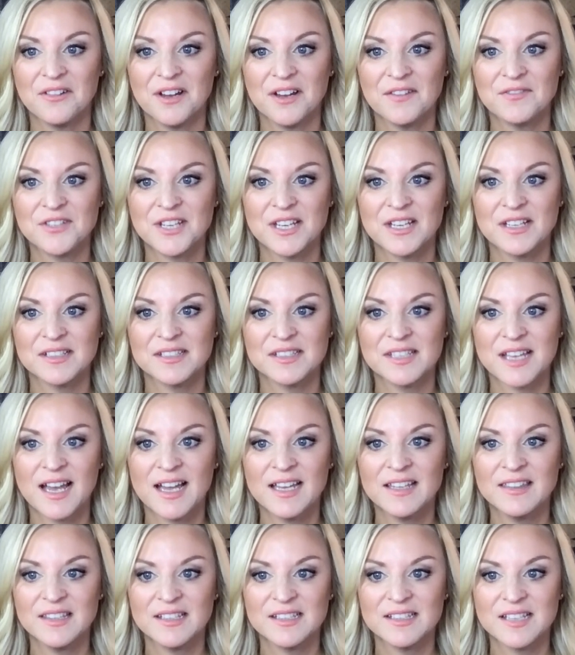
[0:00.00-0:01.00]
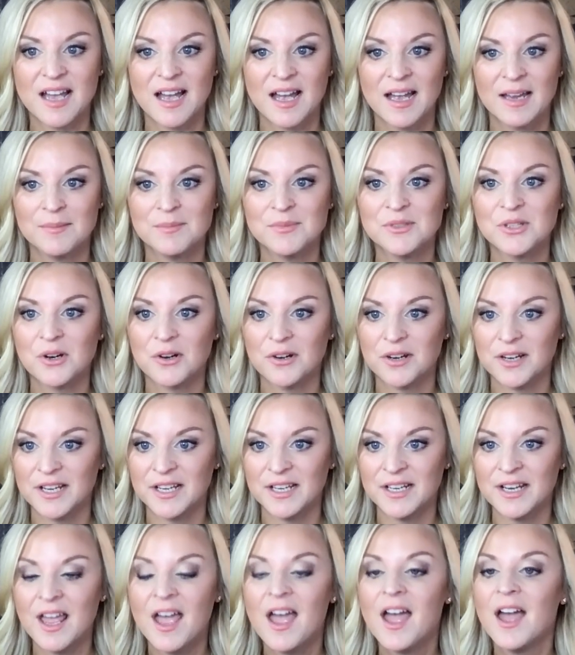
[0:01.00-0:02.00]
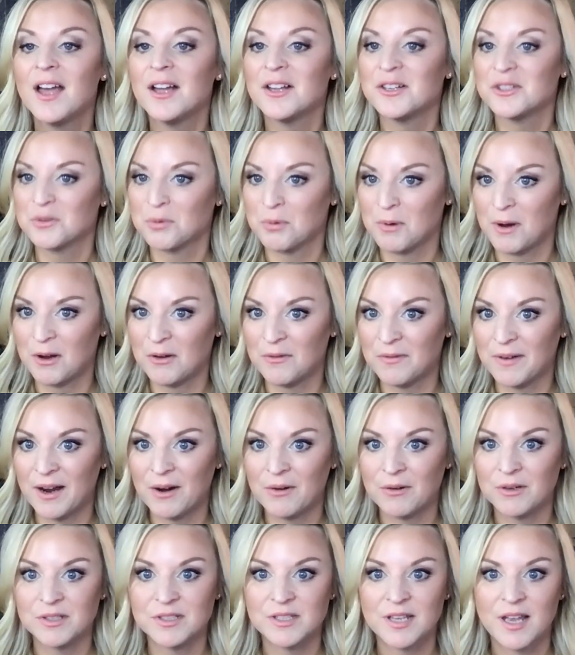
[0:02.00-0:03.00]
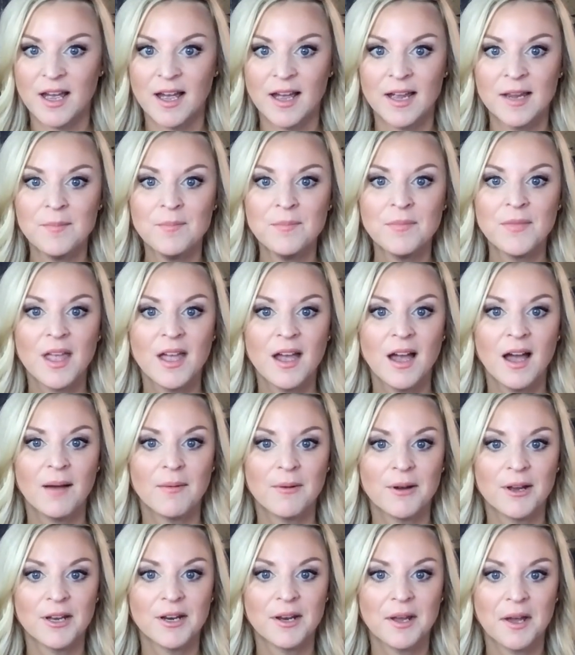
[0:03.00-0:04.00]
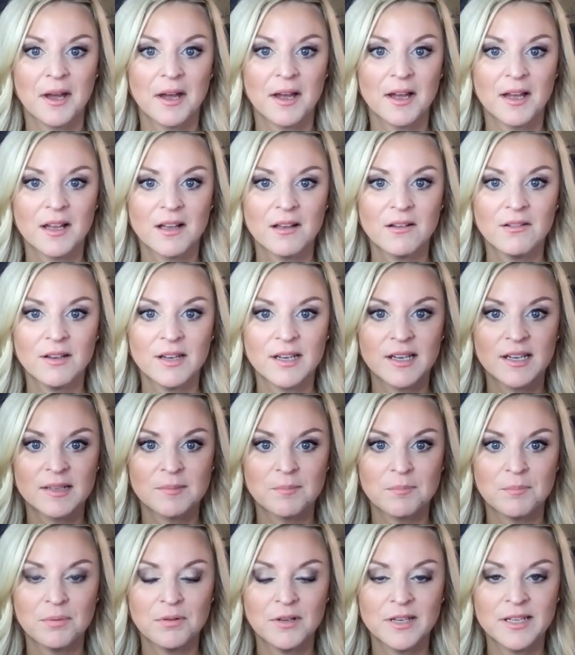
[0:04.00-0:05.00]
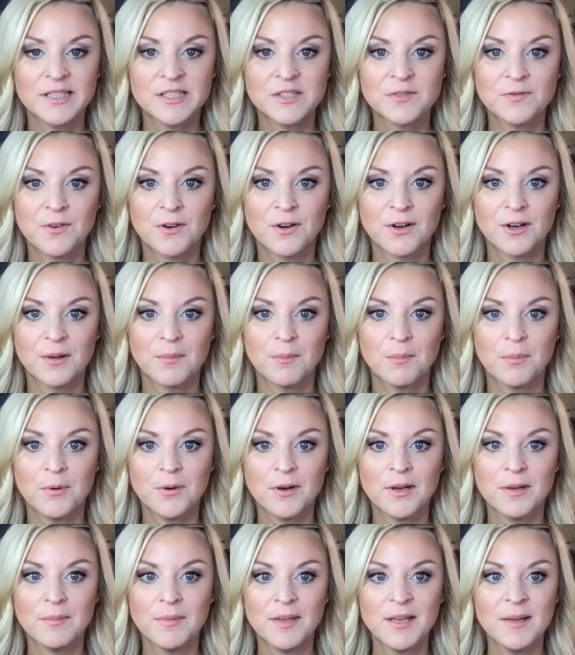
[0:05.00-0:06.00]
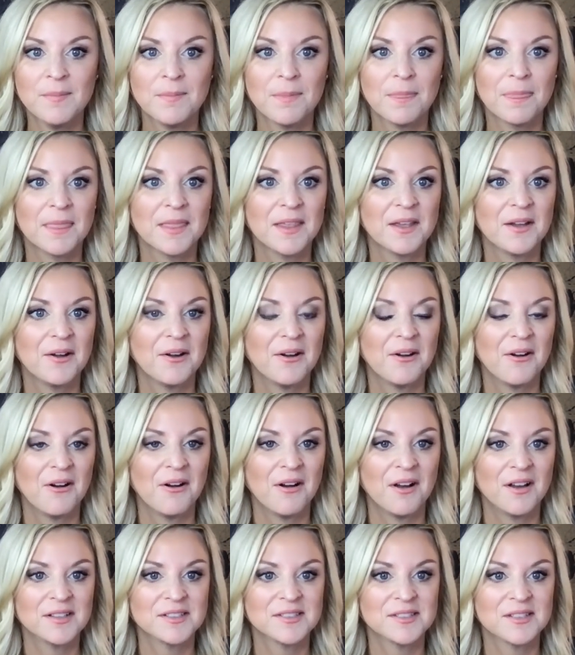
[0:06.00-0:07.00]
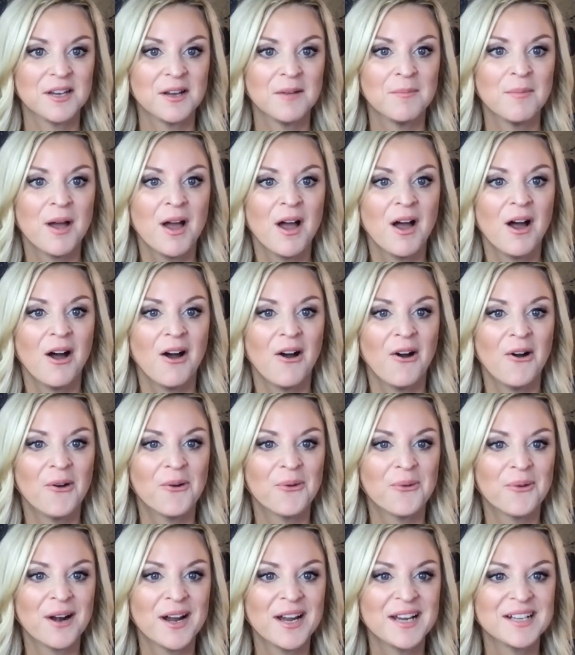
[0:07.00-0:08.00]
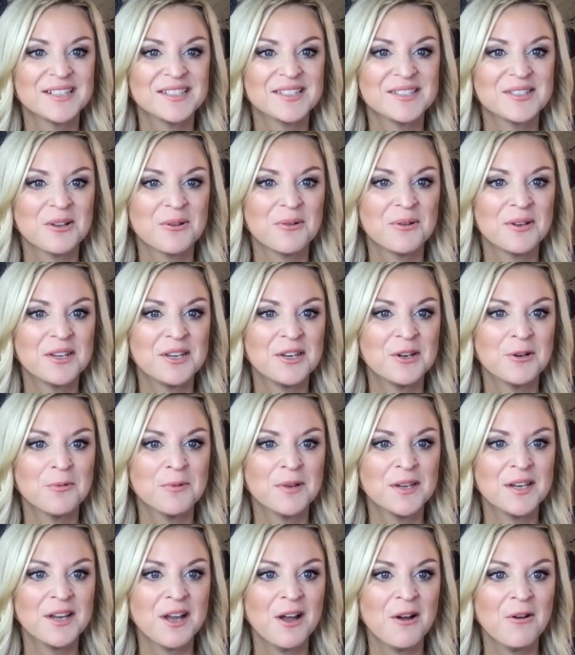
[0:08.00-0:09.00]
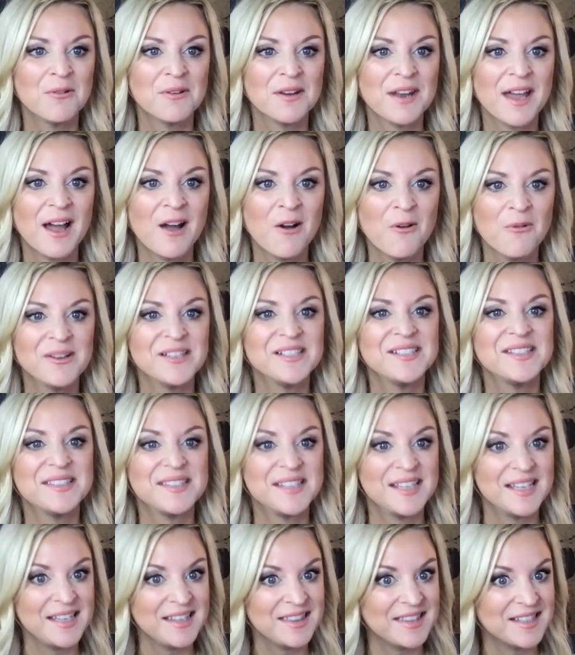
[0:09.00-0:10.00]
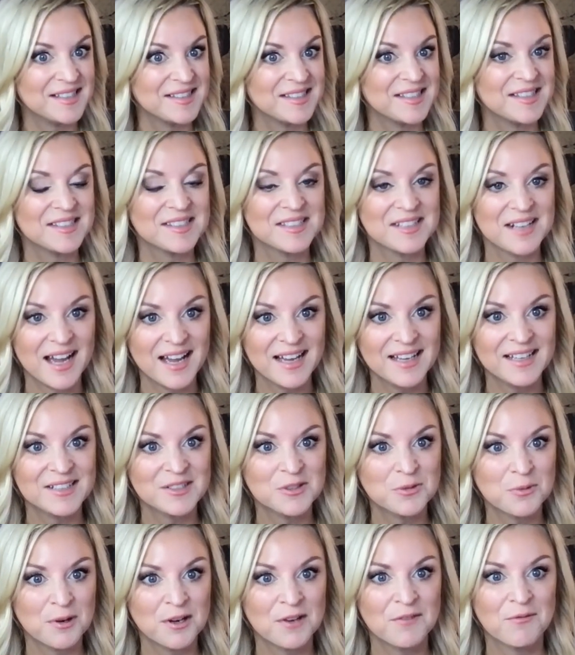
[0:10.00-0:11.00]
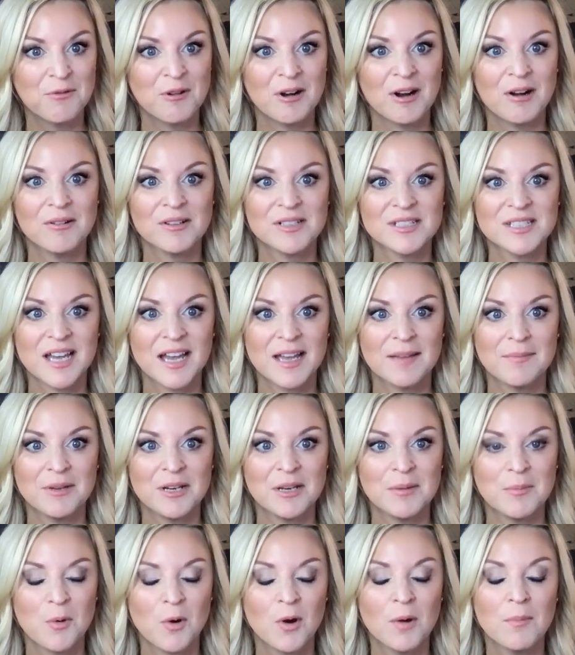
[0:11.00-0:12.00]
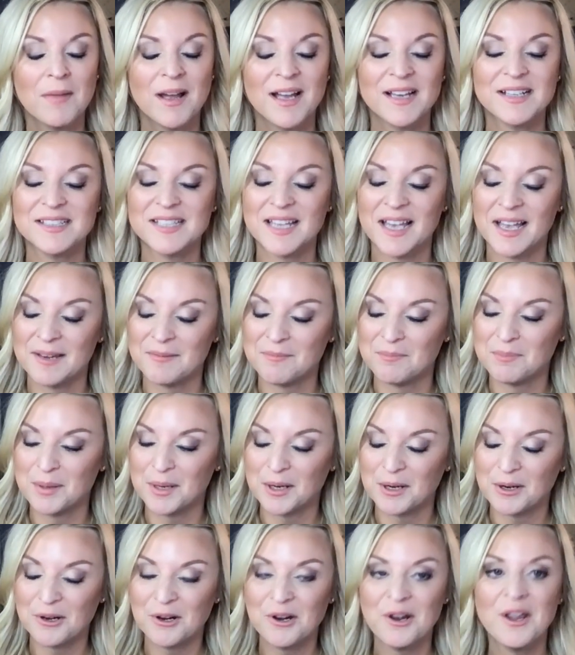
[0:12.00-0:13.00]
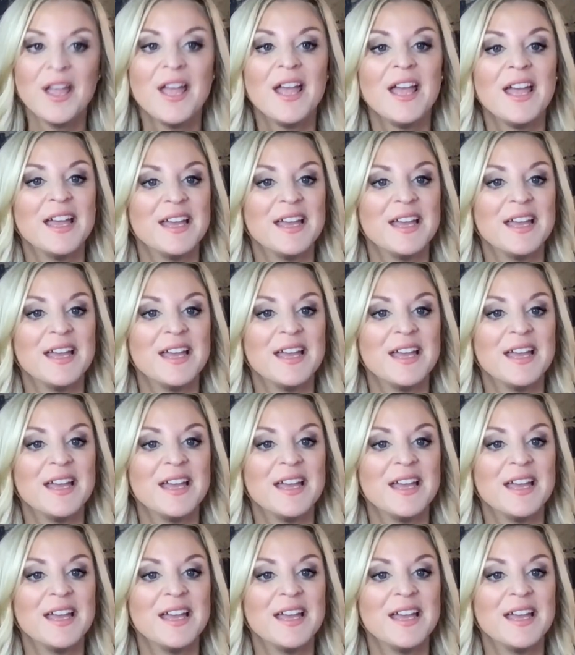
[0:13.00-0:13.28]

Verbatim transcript: the left hand side, the times are in 12 hour time. I'm gonna click a place for an appointment awesome. All right, so here we go. Now we see this is not in 24 hour time anymore. My time picker